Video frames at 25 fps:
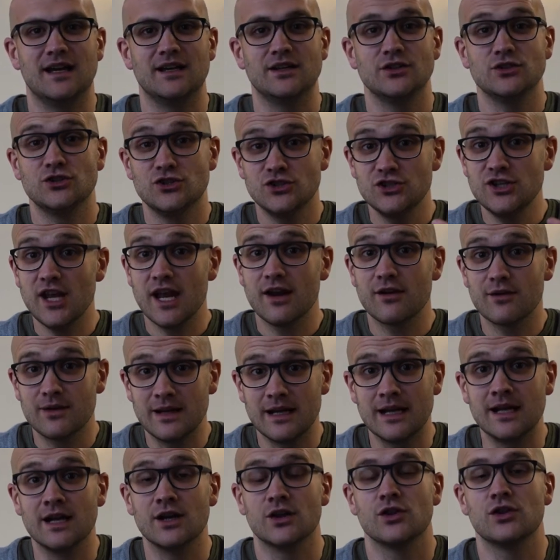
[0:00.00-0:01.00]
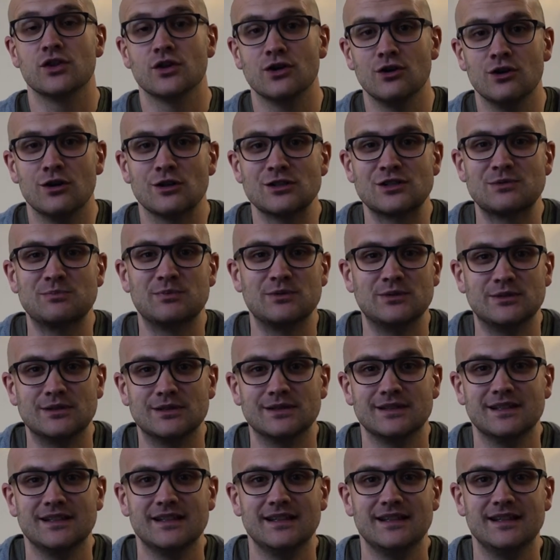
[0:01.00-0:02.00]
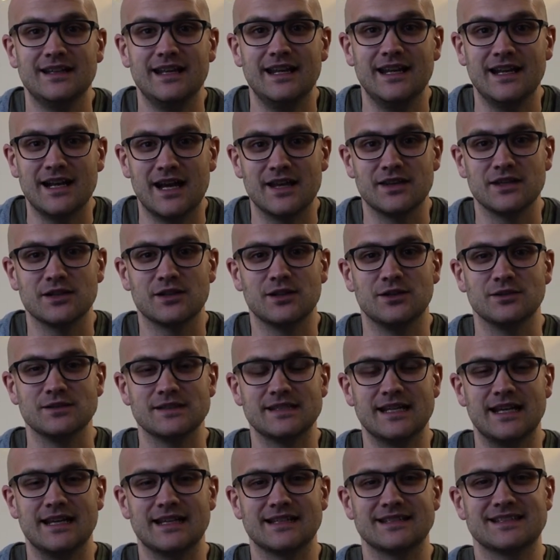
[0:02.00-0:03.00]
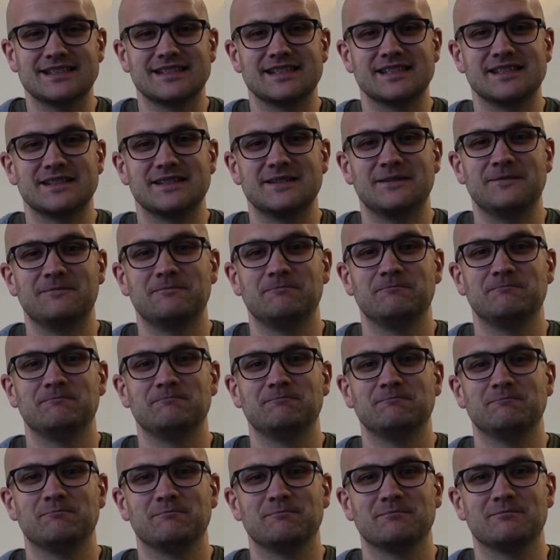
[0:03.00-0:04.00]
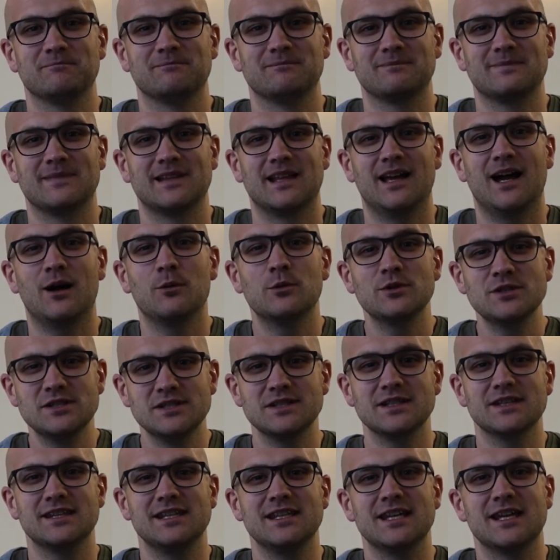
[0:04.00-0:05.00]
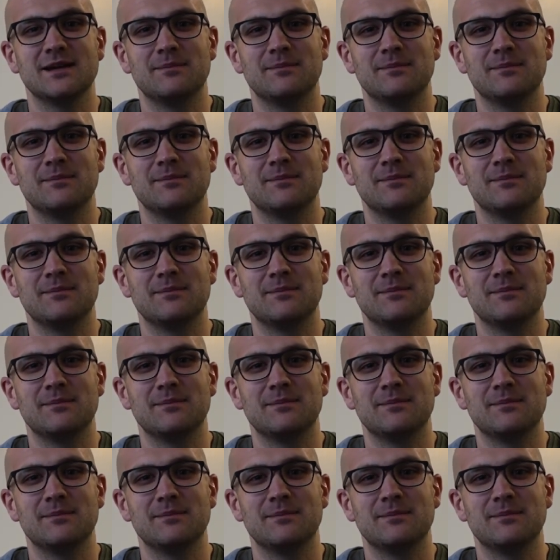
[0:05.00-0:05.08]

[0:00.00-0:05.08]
sharing the gospel in other contexts, I want you to think